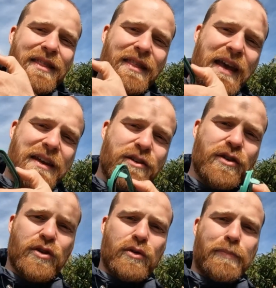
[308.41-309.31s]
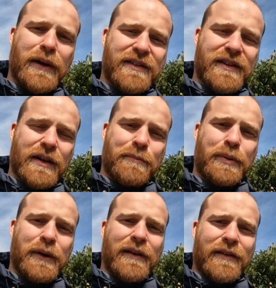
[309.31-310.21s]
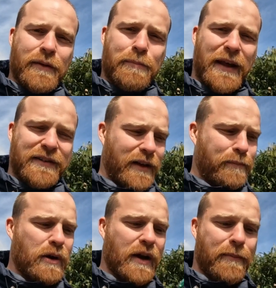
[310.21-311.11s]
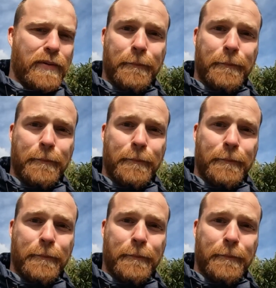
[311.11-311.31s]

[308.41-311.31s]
then you butt up the plastic pipe.